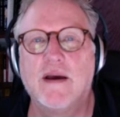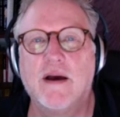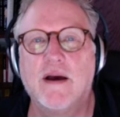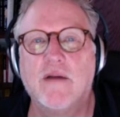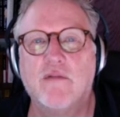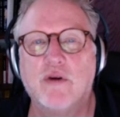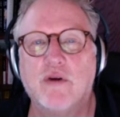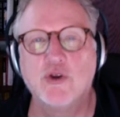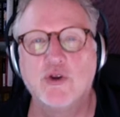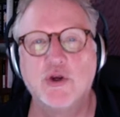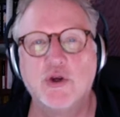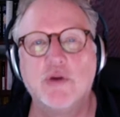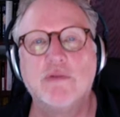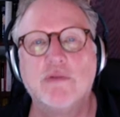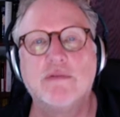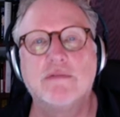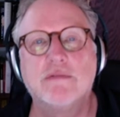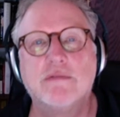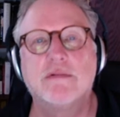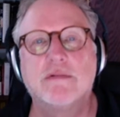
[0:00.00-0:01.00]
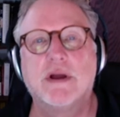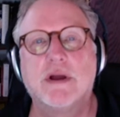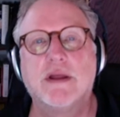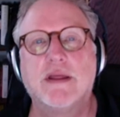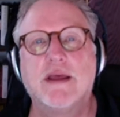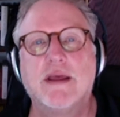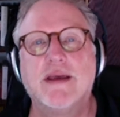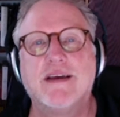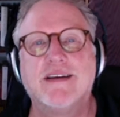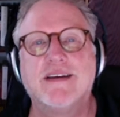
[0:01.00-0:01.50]
virtue, I
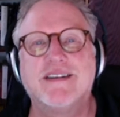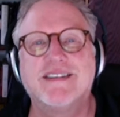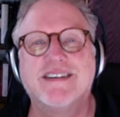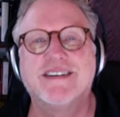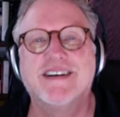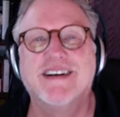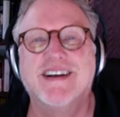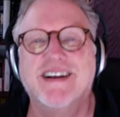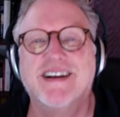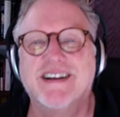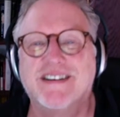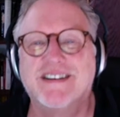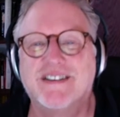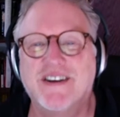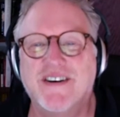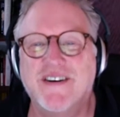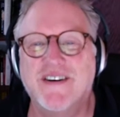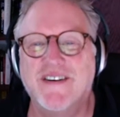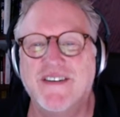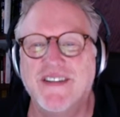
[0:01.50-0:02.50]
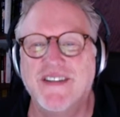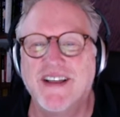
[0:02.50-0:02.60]
think. So